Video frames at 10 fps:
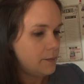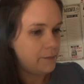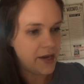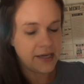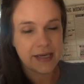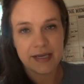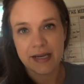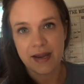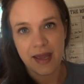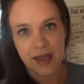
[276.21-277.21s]
bacon
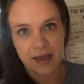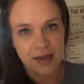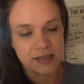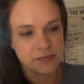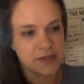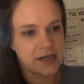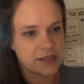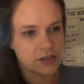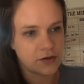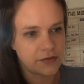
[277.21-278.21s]
and eggs, but then I
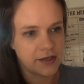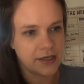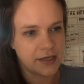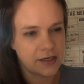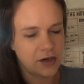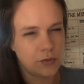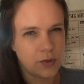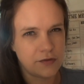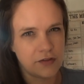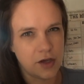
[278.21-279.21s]
started thinking,
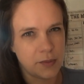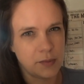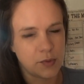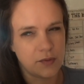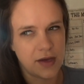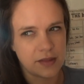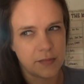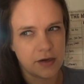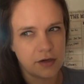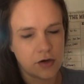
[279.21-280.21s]
what if a lot of people don't like the
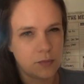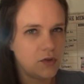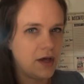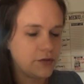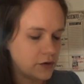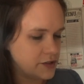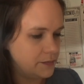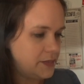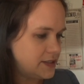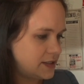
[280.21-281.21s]
berry crumble? I'll throw
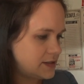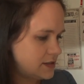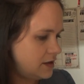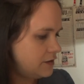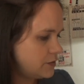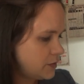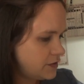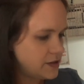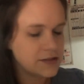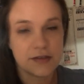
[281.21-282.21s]
some biscuits in the oven
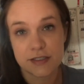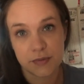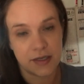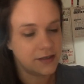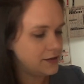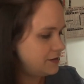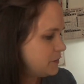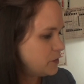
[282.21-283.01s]
with it, so that's what I did.